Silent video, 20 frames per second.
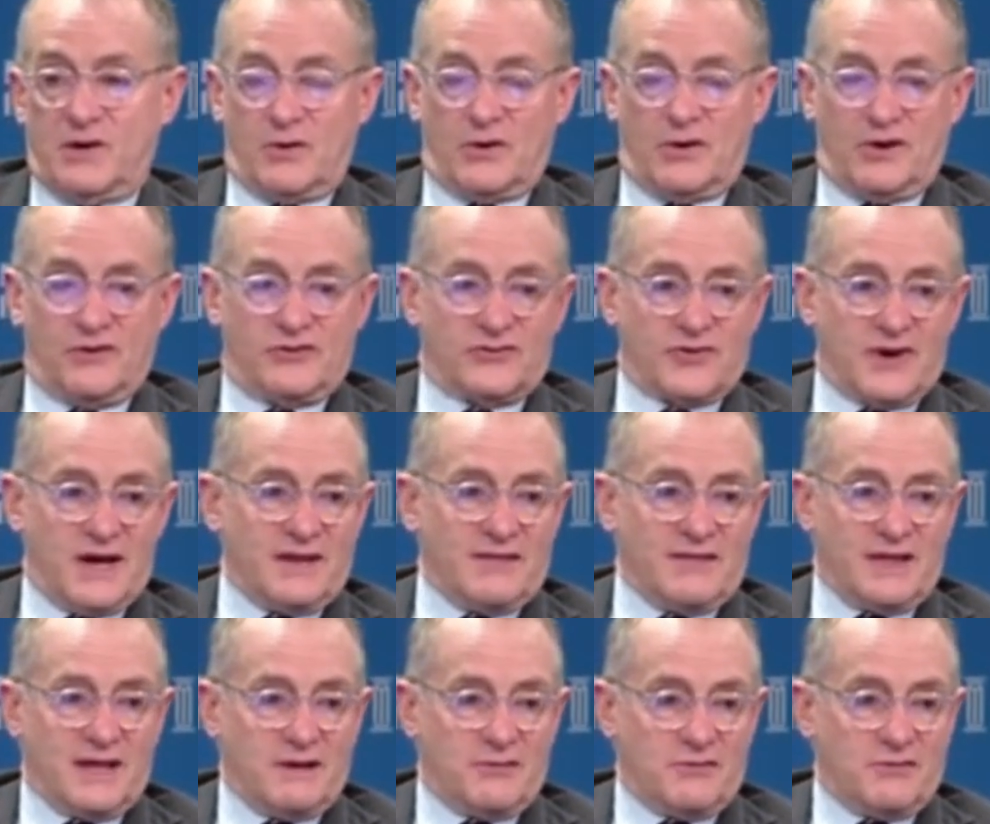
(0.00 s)
no, we're on
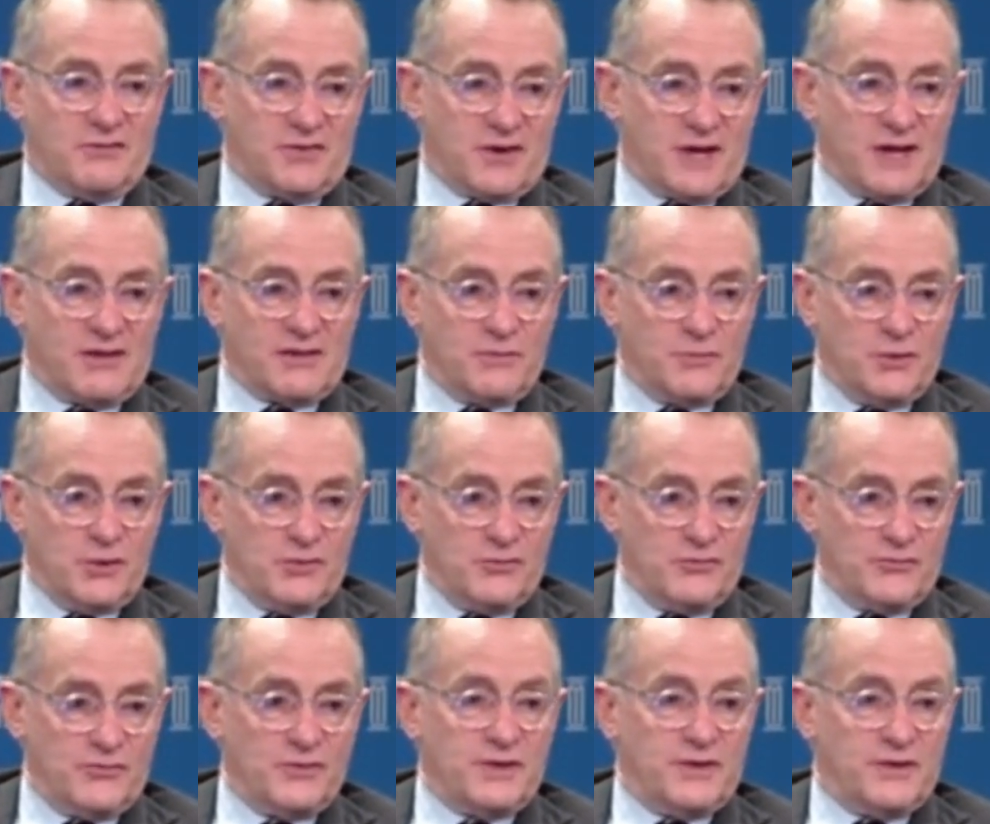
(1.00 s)
strike. They never forget to
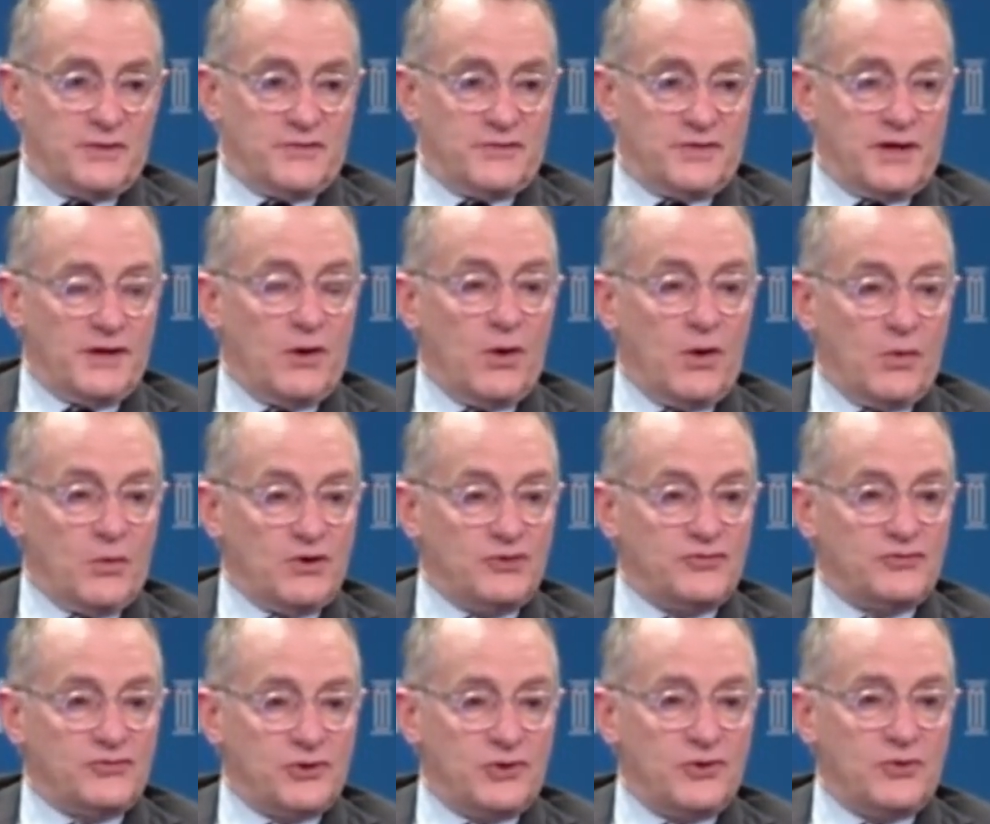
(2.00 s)
move. They
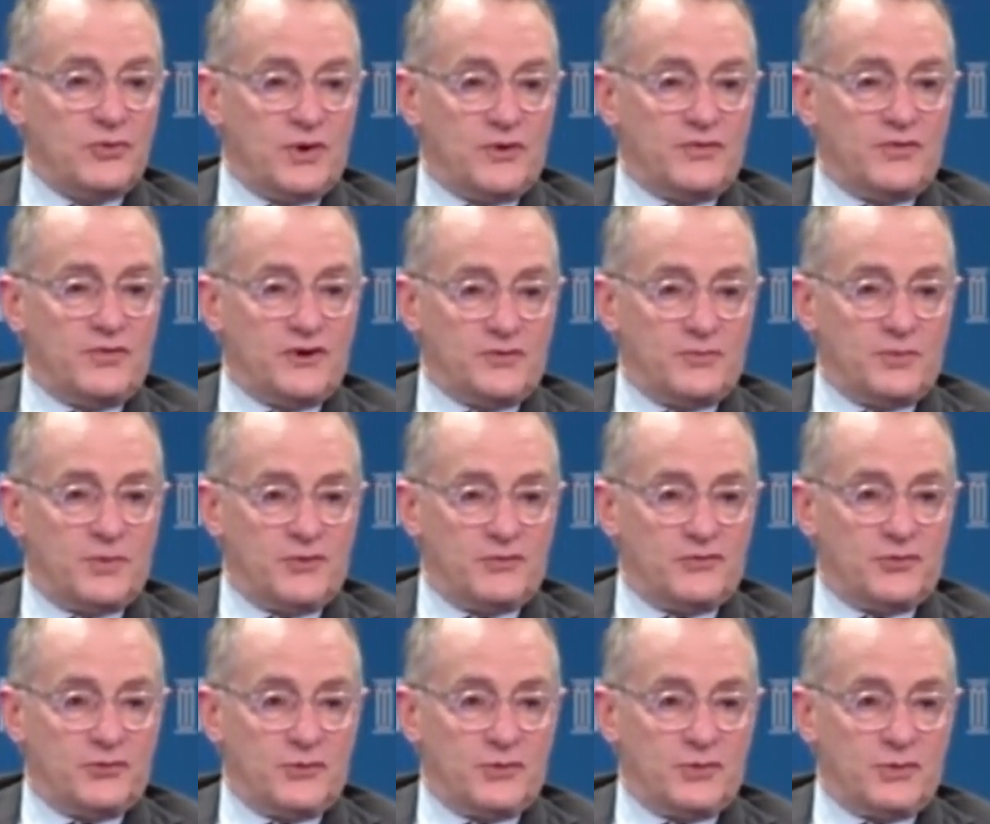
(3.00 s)
always do what they're
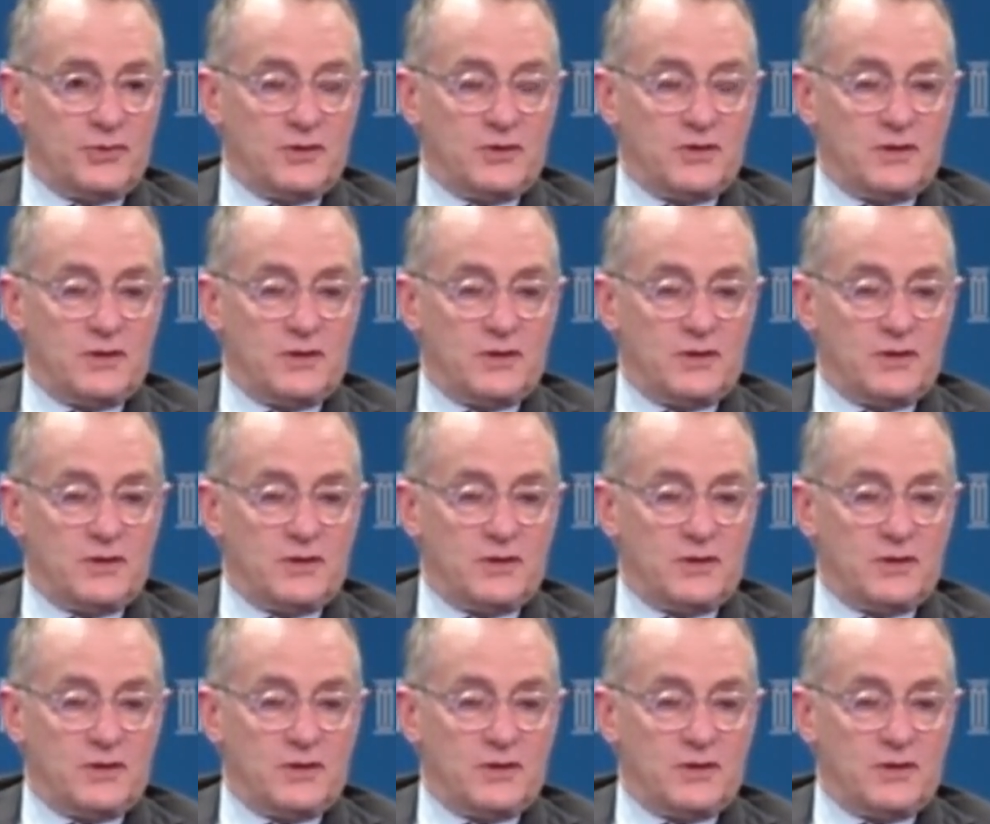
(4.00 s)
supposed to do.